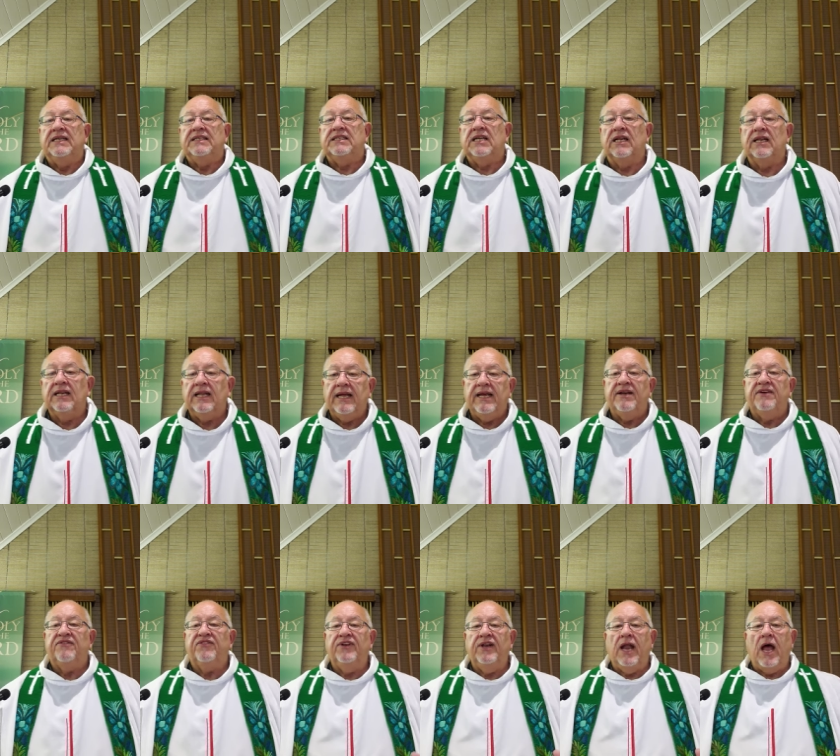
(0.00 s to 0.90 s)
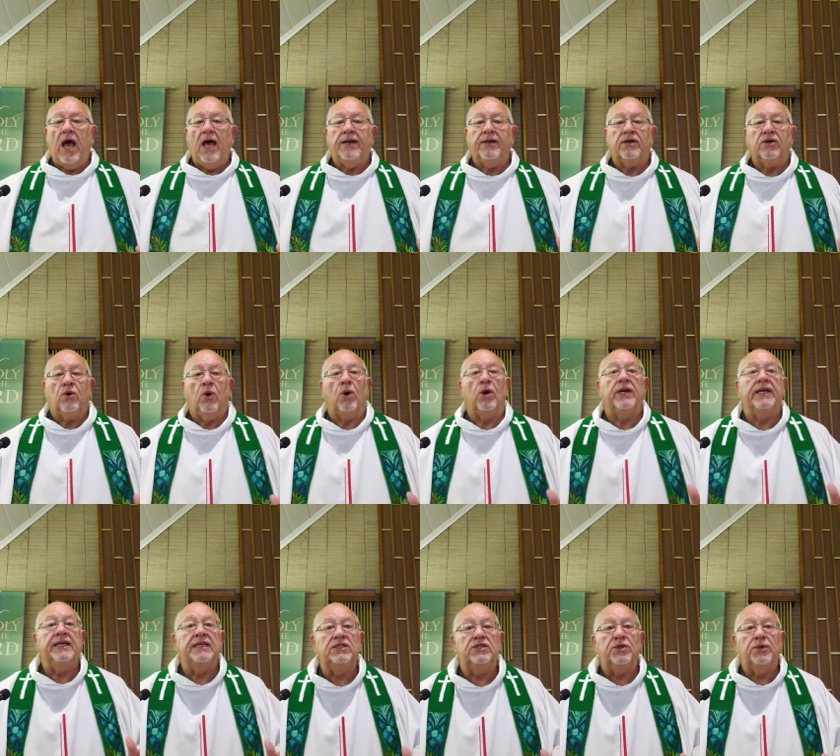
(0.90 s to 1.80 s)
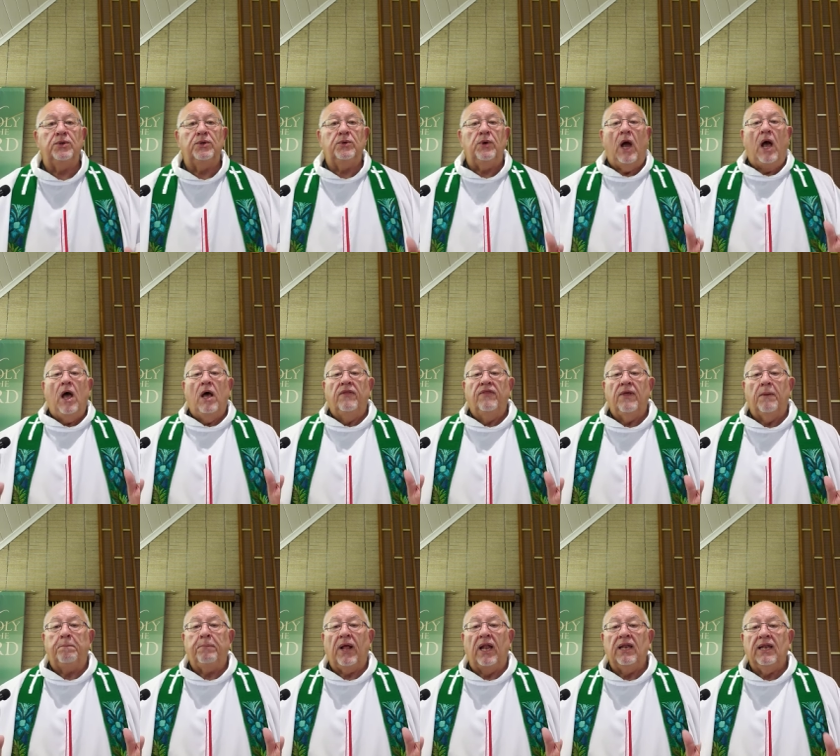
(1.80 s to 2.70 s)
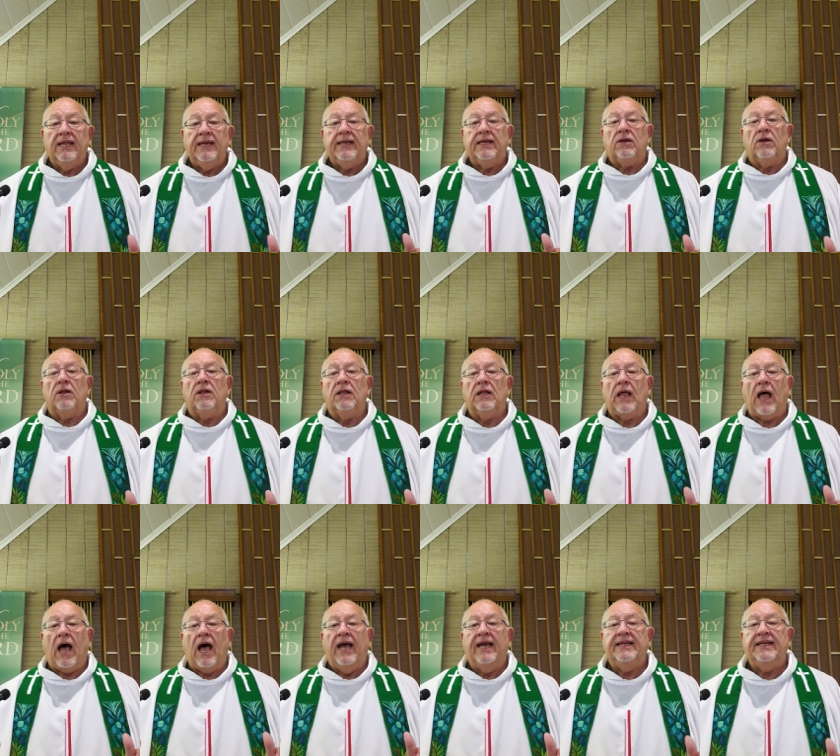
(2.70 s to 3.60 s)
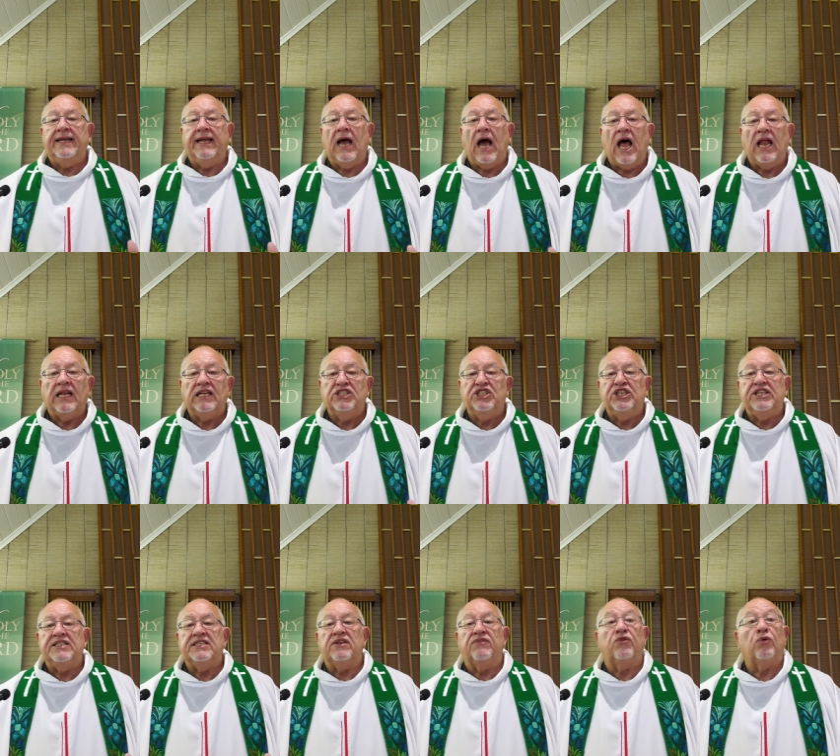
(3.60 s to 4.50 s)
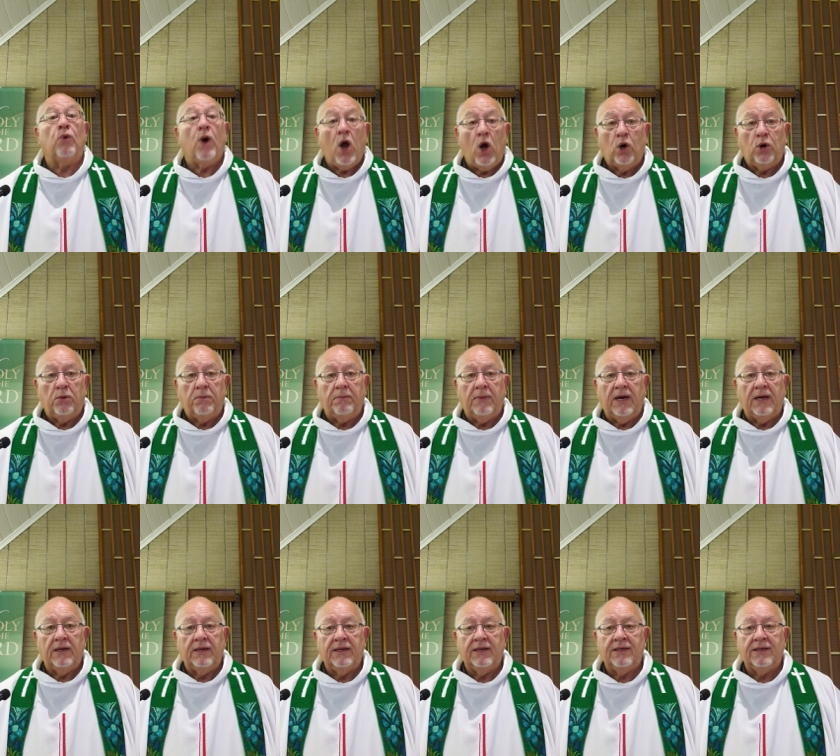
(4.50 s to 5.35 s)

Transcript: to live not according to the political ideologies of Rome,